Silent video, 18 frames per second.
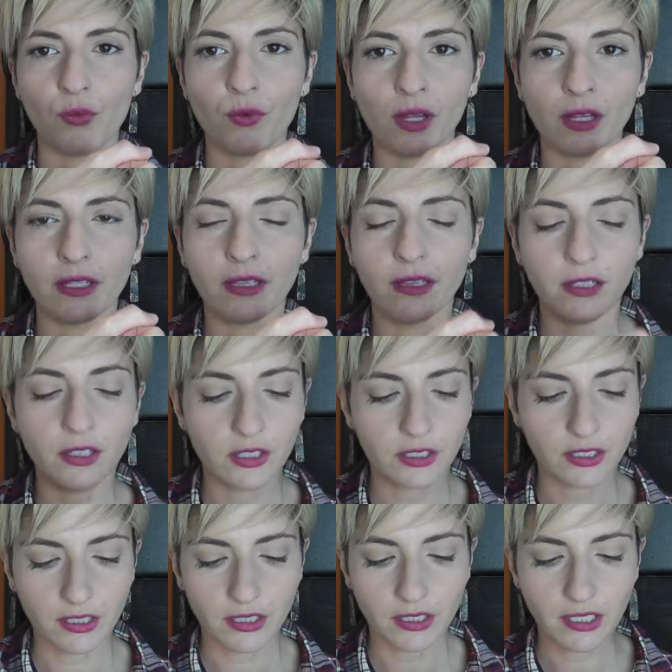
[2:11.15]
Well, it
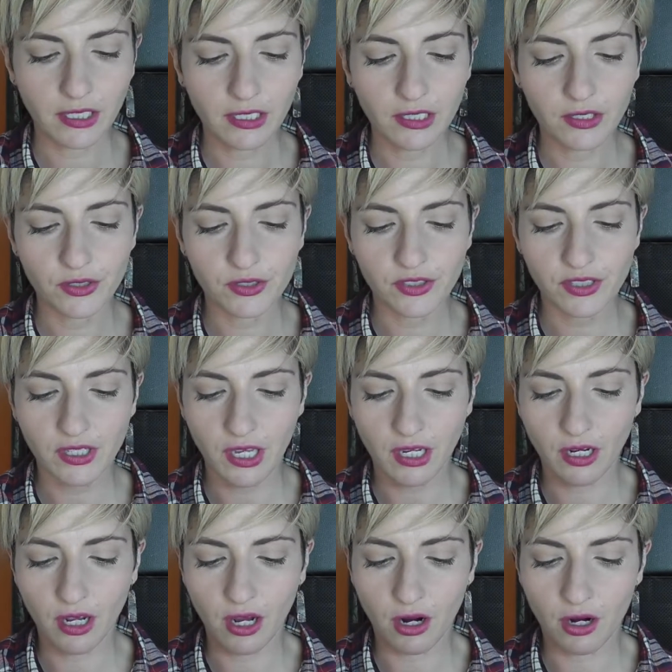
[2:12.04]
looked hideous
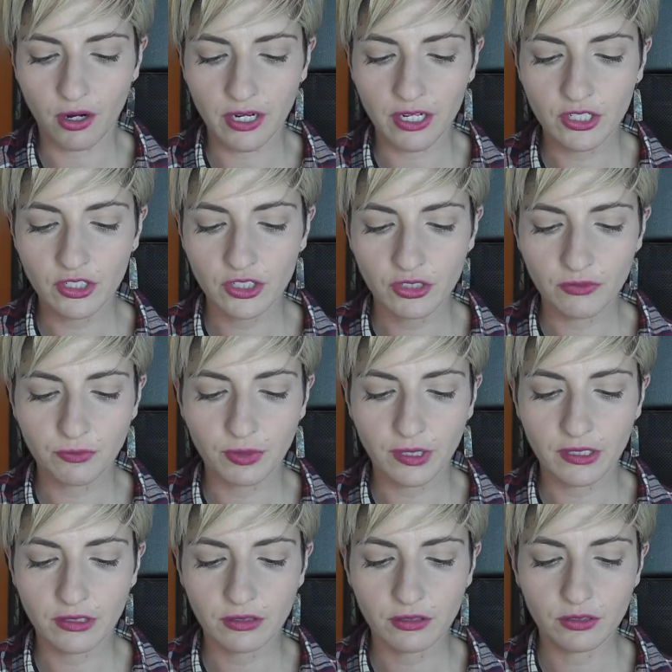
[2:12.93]
and orange,
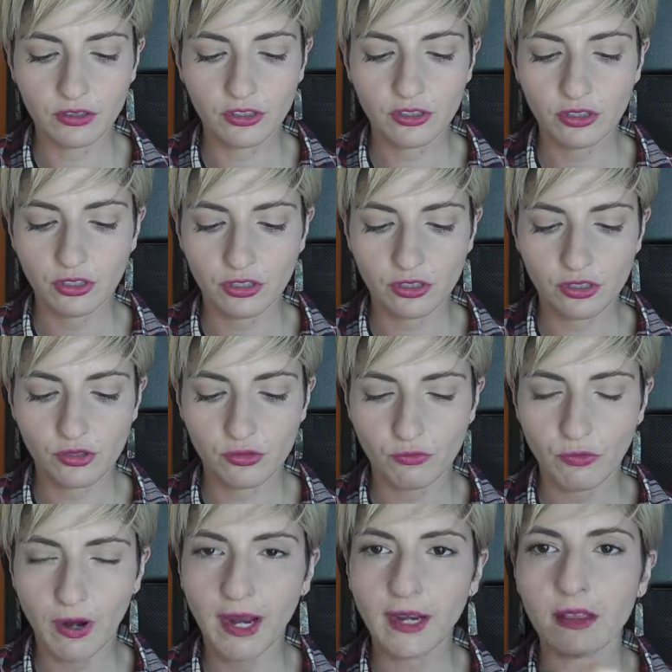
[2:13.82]
but just
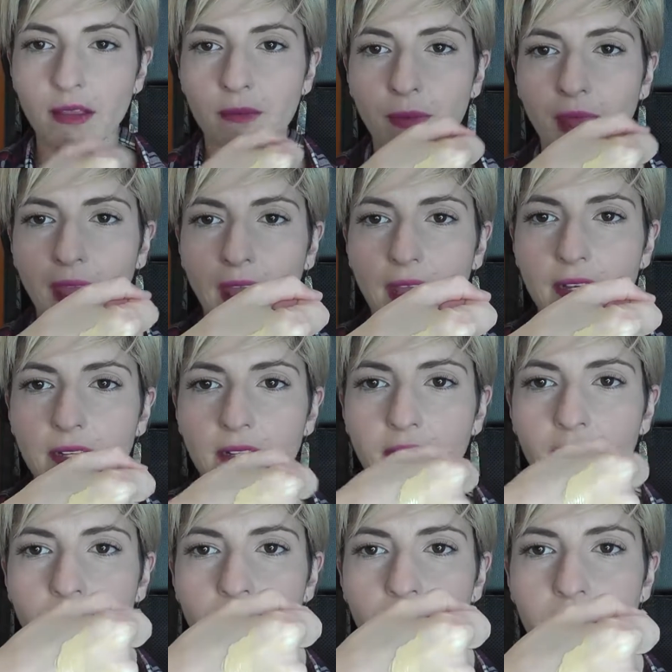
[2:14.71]
right at the
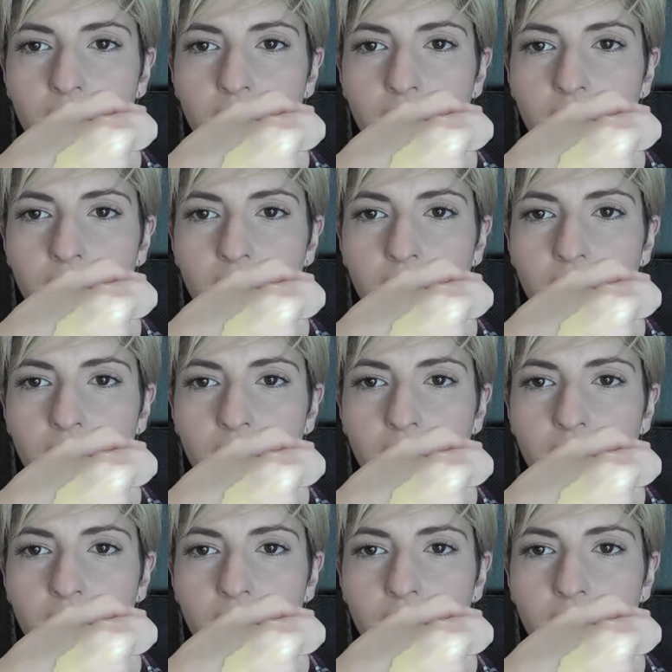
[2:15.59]
bat,